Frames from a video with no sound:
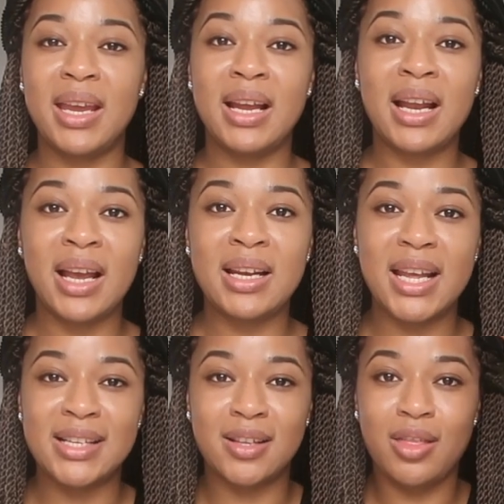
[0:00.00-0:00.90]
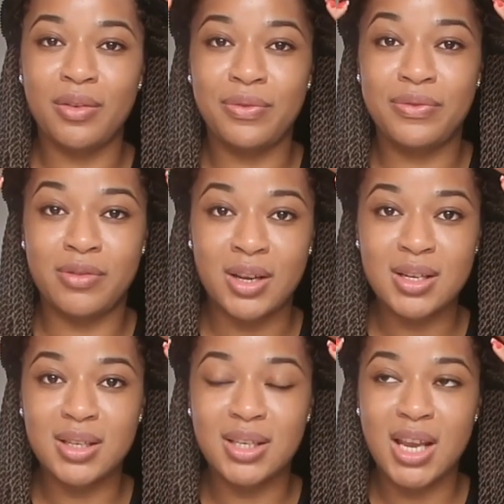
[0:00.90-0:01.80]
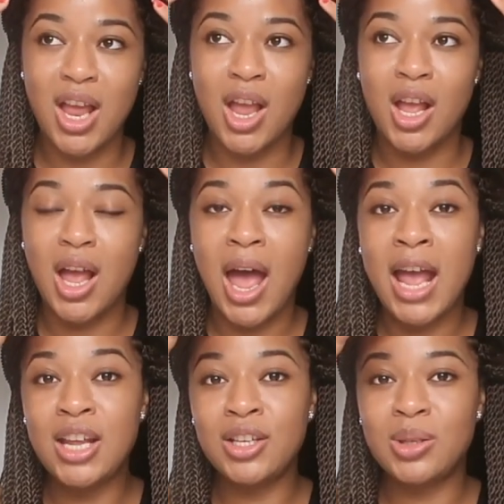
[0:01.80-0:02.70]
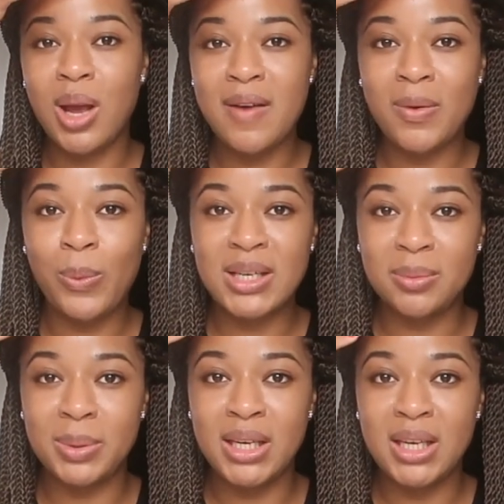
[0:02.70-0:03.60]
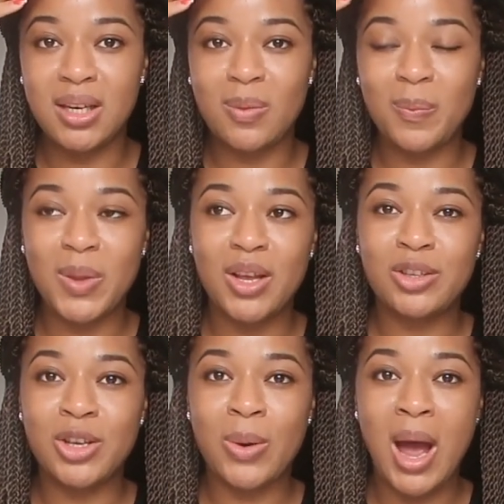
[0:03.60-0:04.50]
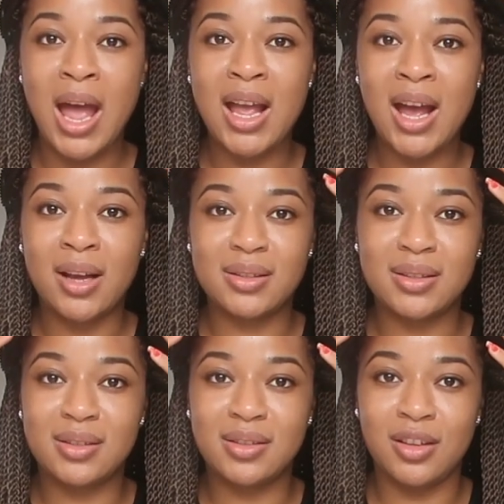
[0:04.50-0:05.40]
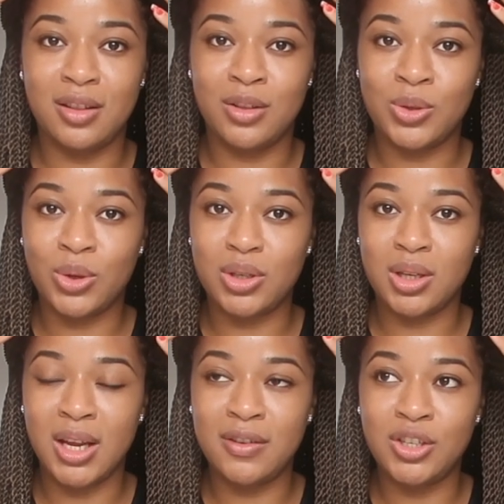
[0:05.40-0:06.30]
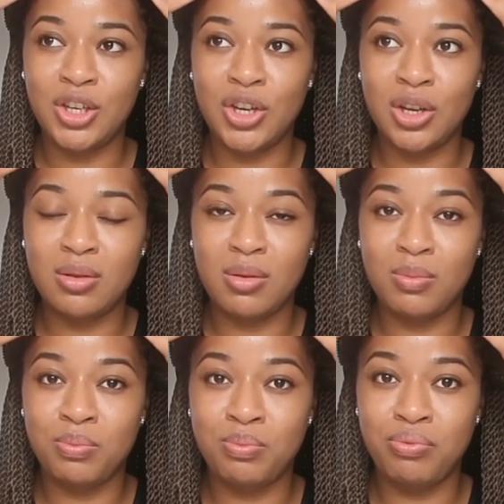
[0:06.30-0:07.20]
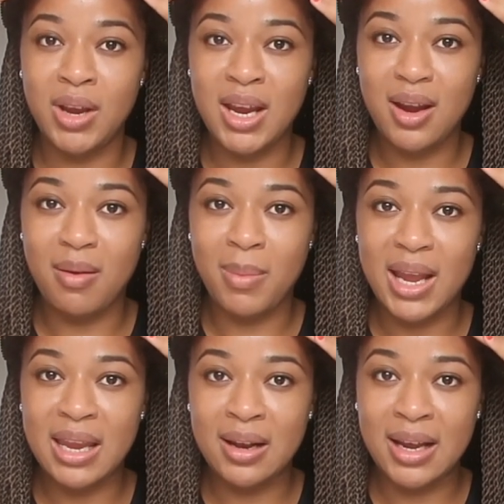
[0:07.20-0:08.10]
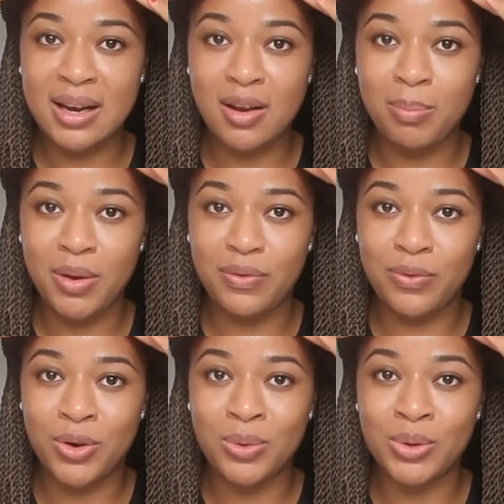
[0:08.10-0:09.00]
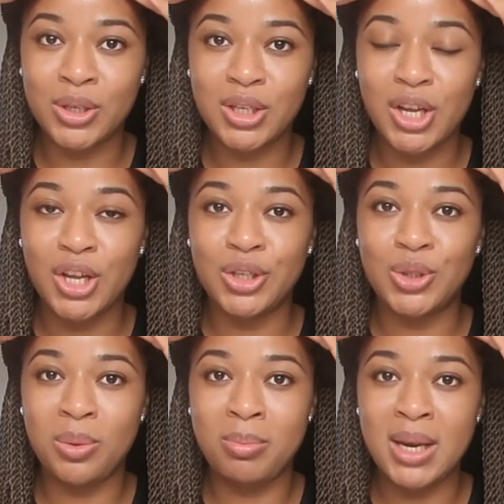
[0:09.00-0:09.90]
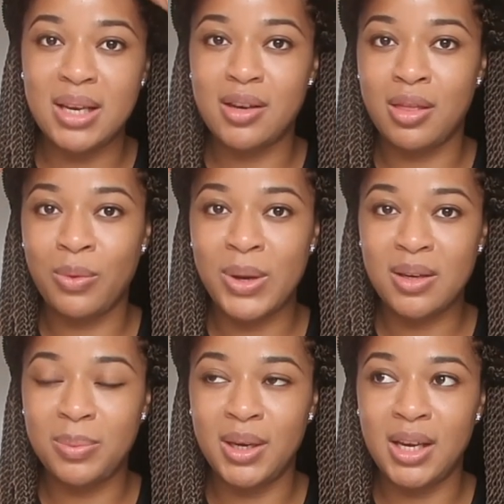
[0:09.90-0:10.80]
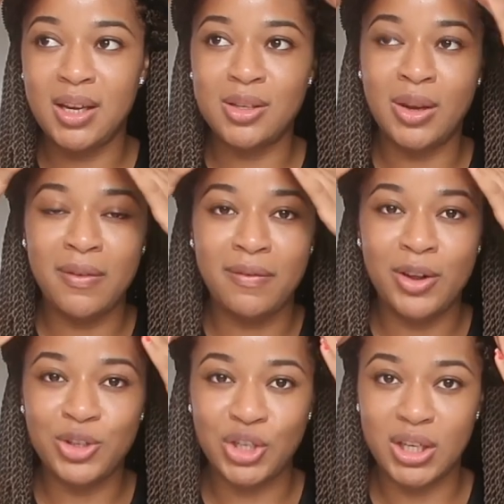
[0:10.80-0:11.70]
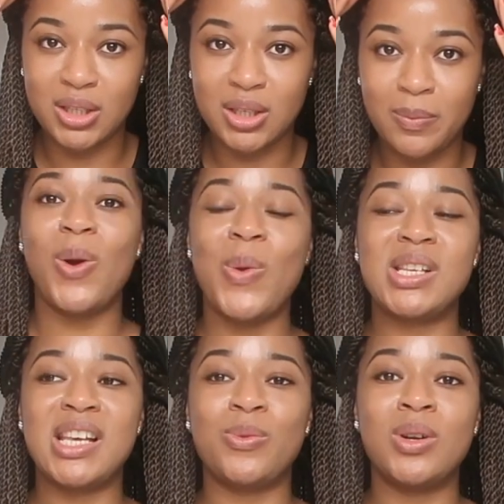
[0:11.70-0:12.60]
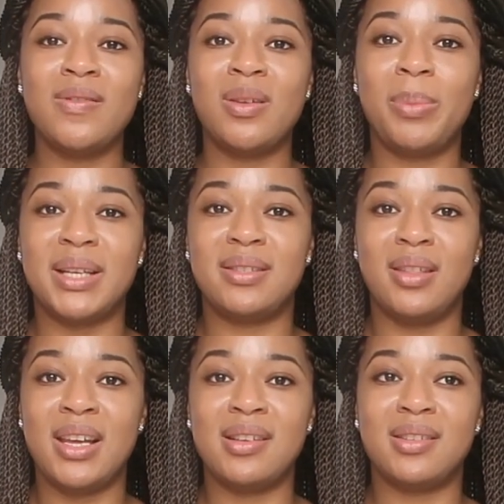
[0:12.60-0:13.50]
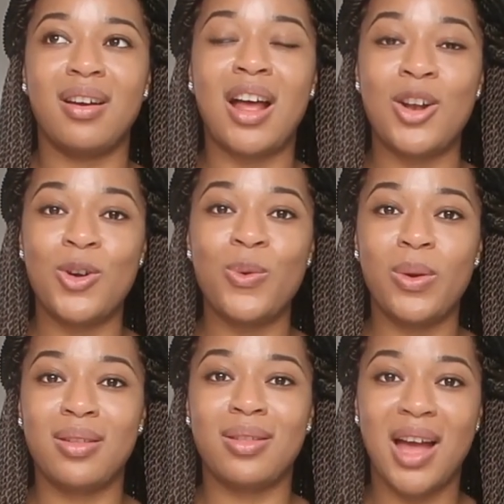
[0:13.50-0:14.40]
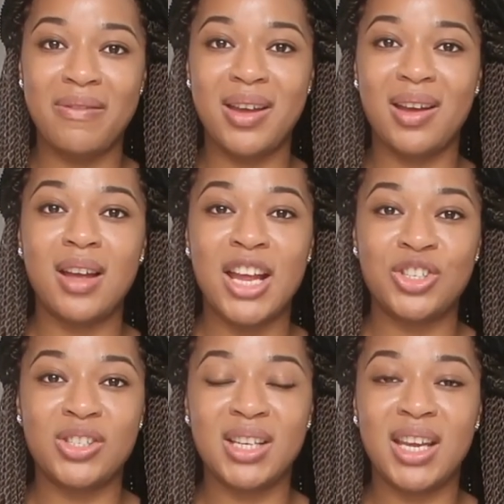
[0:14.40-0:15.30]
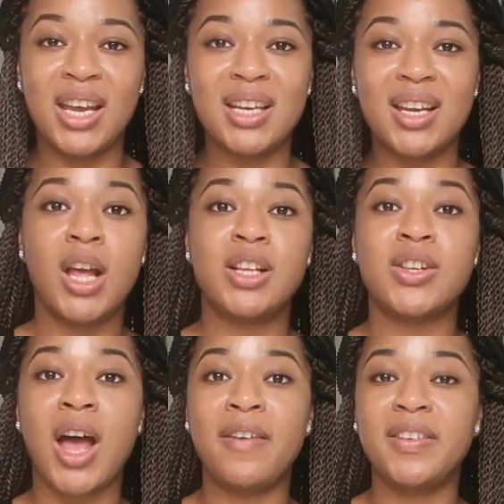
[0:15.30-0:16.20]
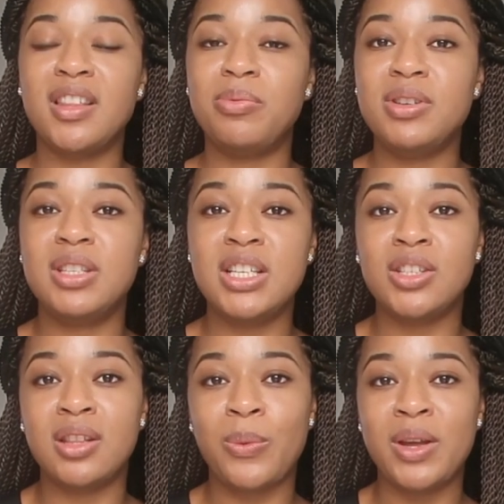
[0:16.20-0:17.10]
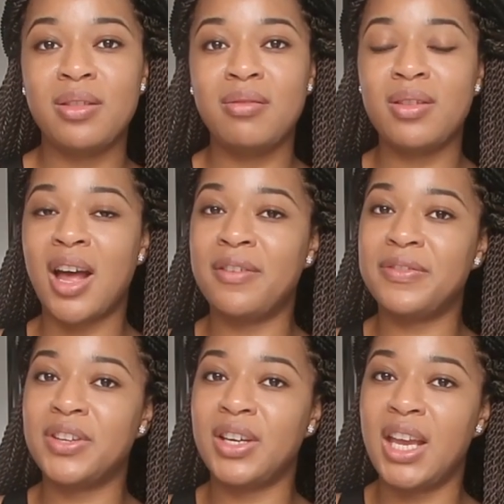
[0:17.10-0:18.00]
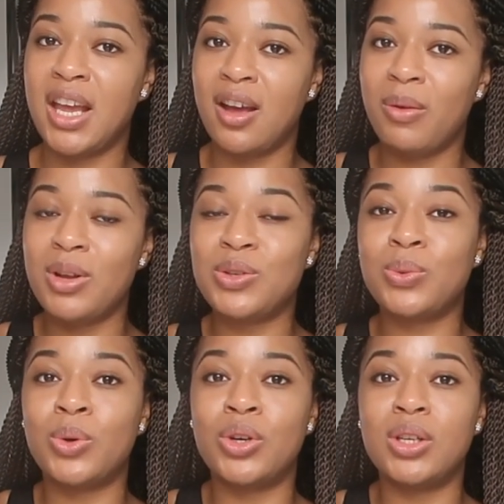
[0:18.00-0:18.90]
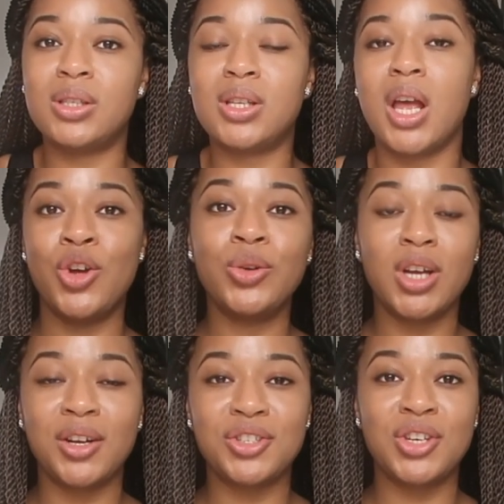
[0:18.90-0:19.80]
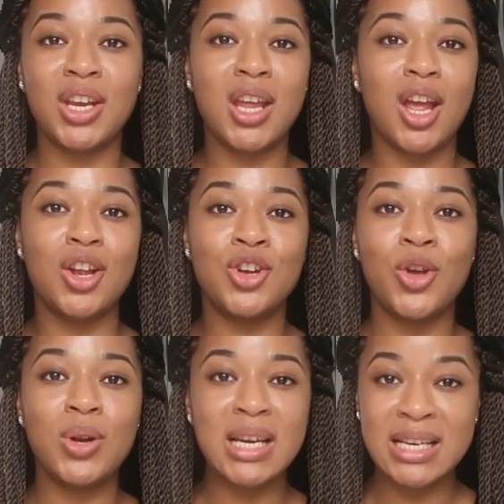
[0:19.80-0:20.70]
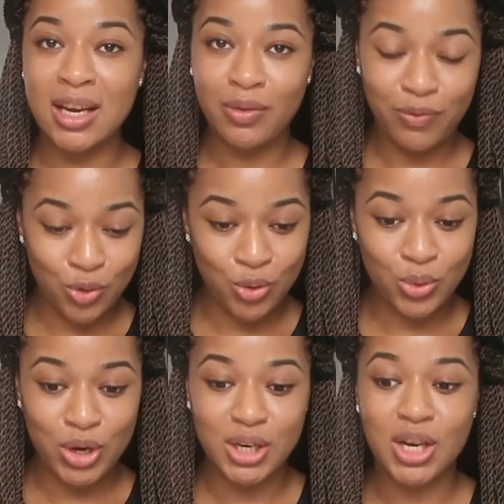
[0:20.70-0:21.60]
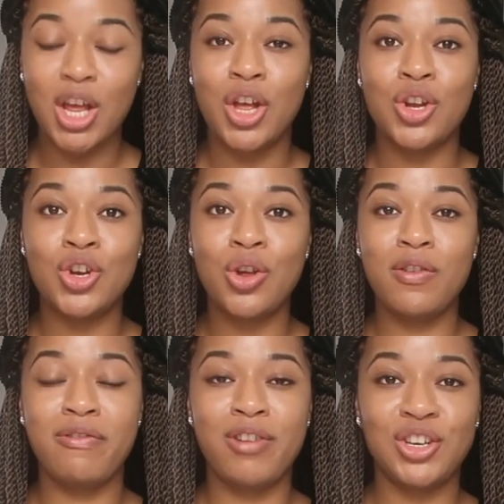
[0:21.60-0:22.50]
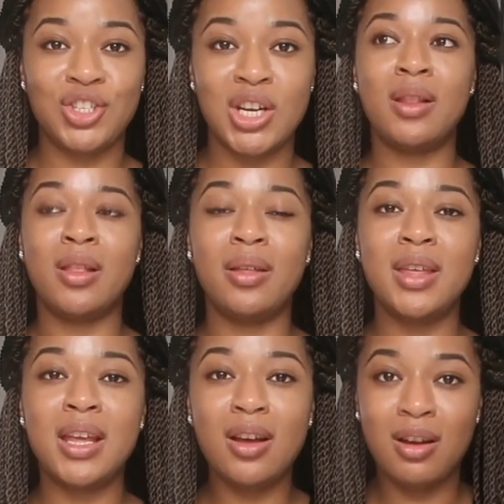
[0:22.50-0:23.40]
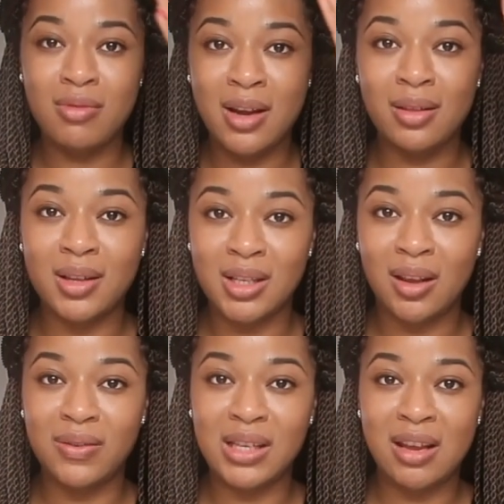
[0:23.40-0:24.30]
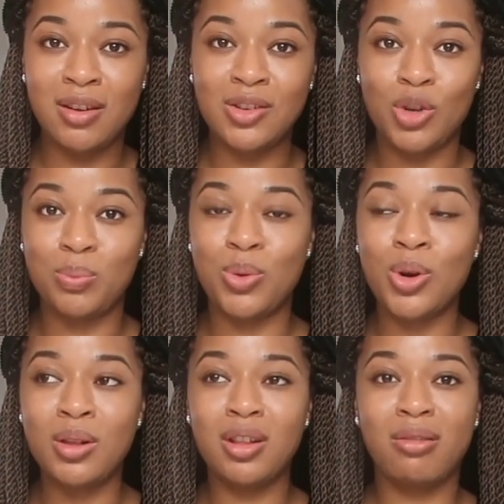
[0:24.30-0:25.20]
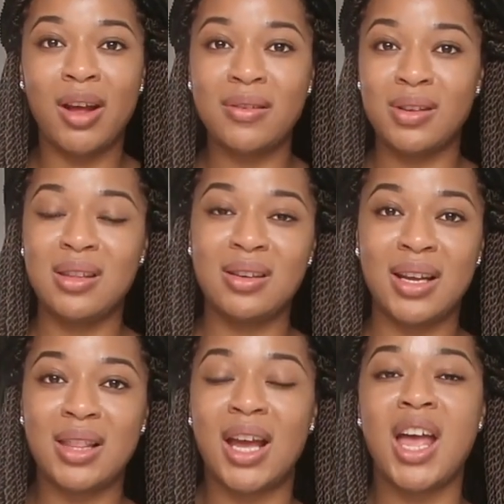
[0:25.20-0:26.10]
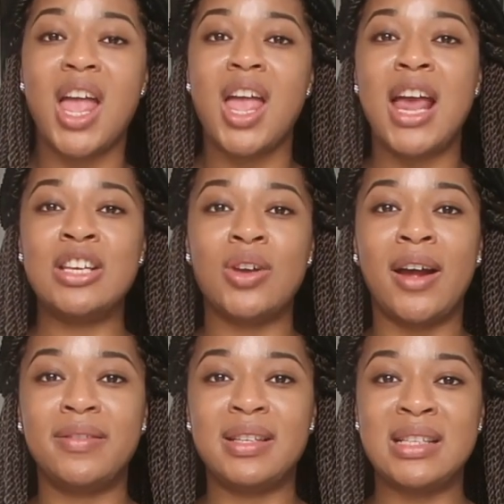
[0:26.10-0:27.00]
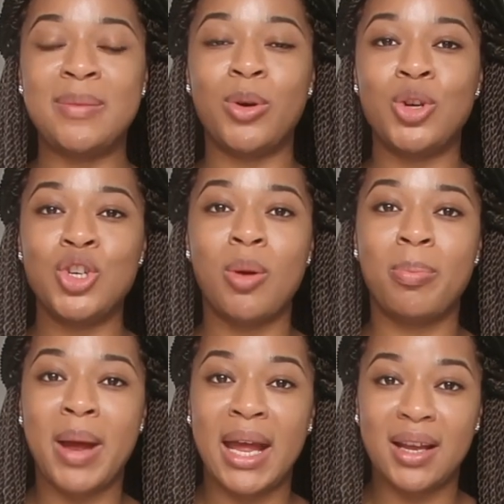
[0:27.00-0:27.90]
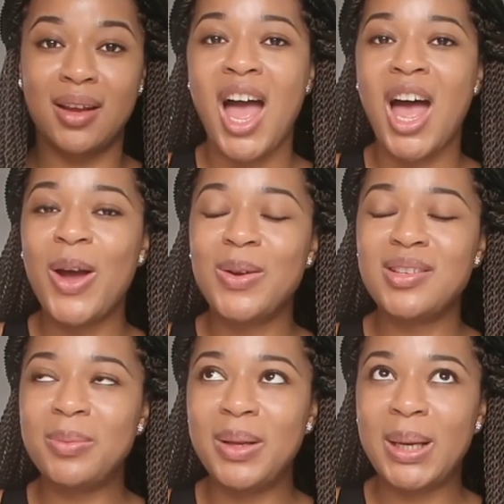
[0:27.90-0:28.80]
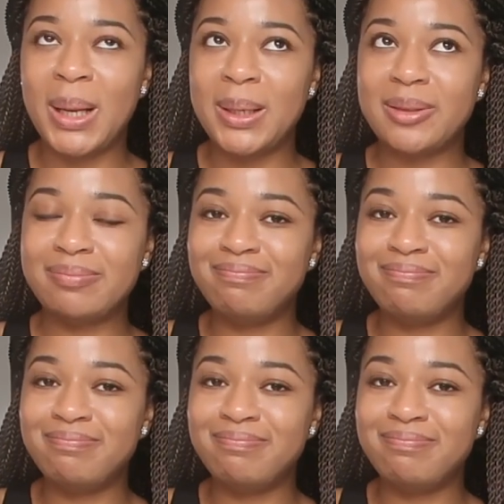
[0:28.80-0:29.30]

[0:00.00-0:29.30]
hairline is the front. I used to have a wedder peak, so I asked the doctor if she could bring my hairline a bit forward to meet the wedder peak so it flushes, which is one of the best things, along with having edges again. So after the procedure, they went through the aftercare, which was no touching, no leaning forward, no friction, nothing around the surface area to pull on the grafts, anything like that, and you have to sleep on your back. I was a bit like,